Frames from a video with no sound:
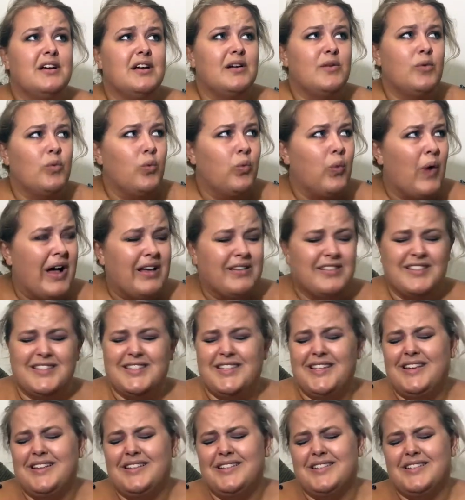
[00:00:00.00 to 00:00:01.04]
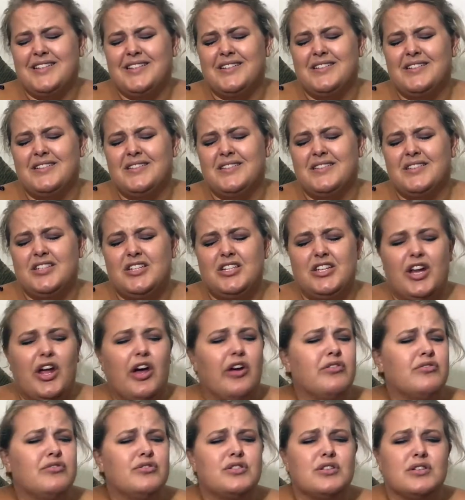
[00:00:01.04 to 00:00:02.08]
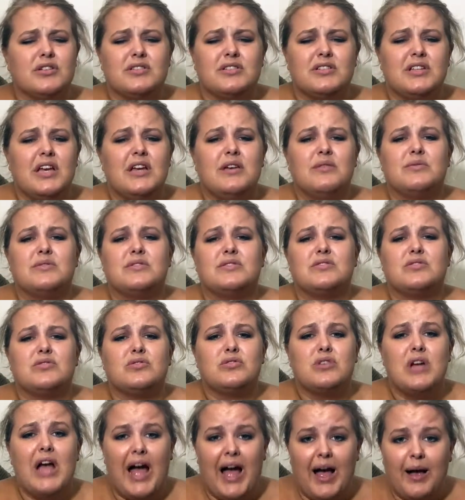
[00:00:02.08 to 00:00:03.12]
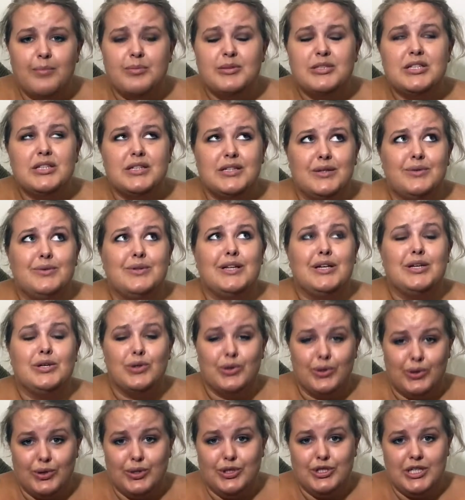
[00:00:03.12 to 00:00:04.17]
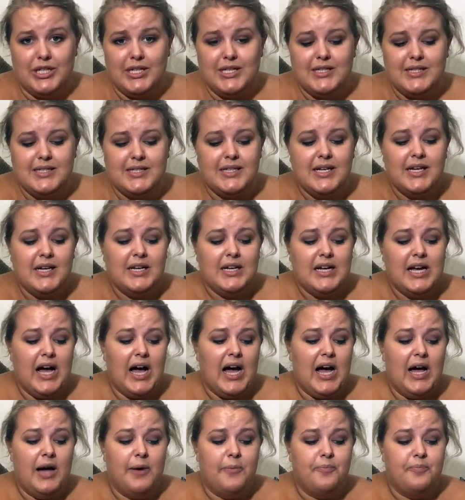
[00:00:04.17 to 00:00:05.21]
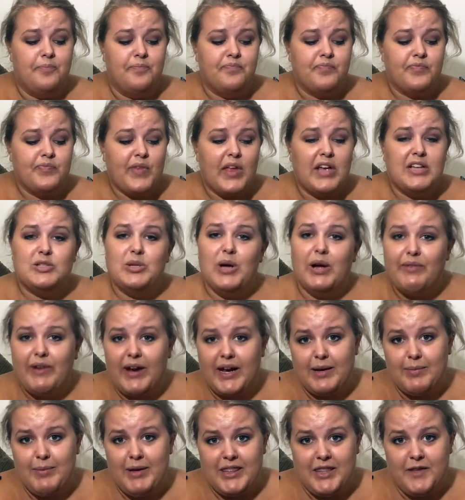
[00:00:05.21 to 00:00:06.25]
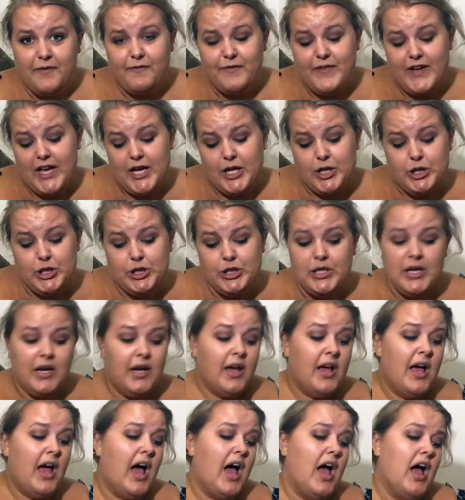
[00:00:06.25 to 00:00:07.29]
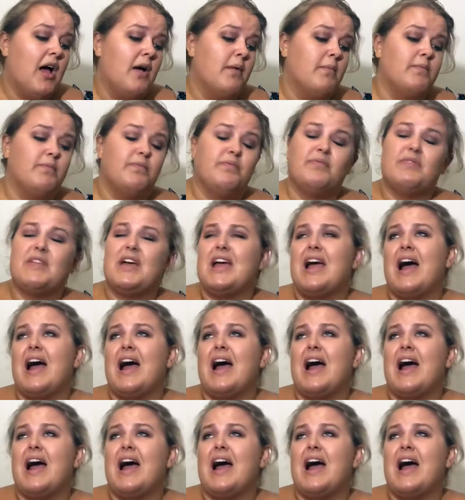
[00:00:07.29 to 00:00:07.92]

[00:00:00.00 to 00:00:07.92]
well seasoned, it was absolutely gorgeous. So I recommend the fish. They